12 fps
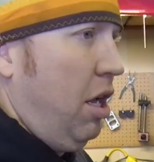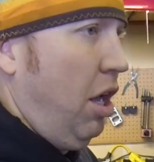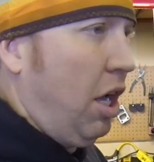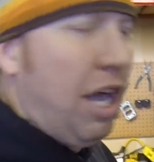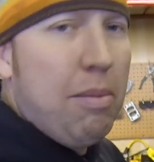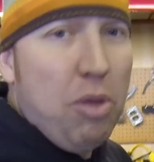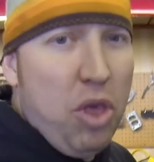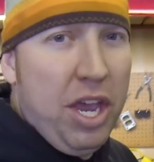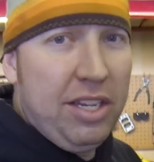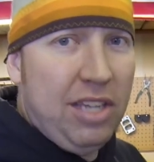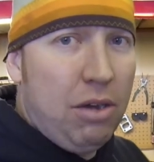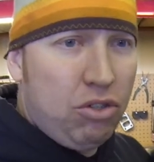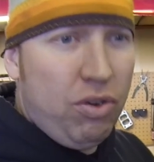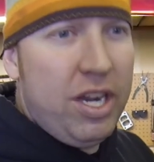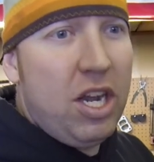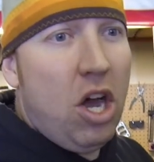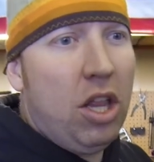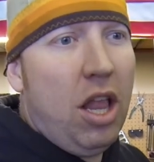couple things. I was
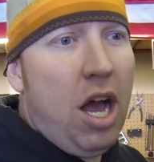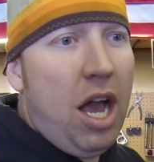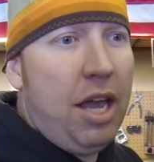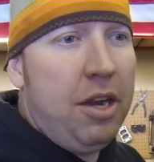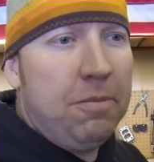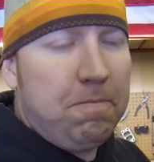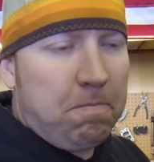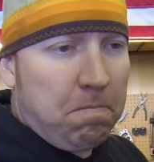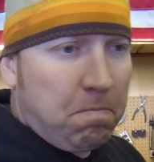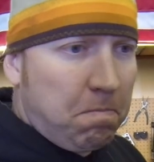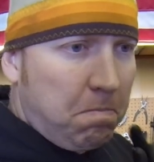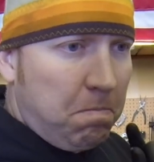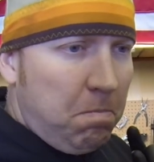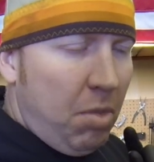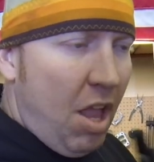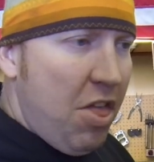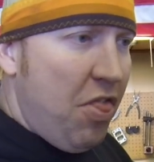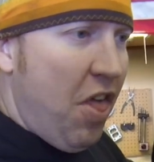reading online
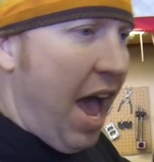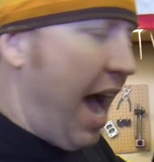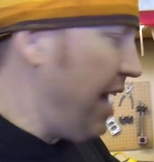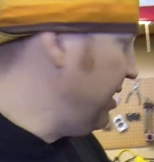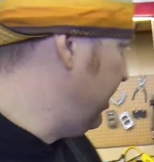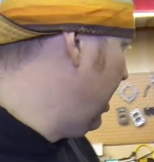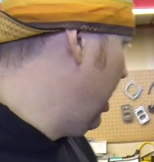that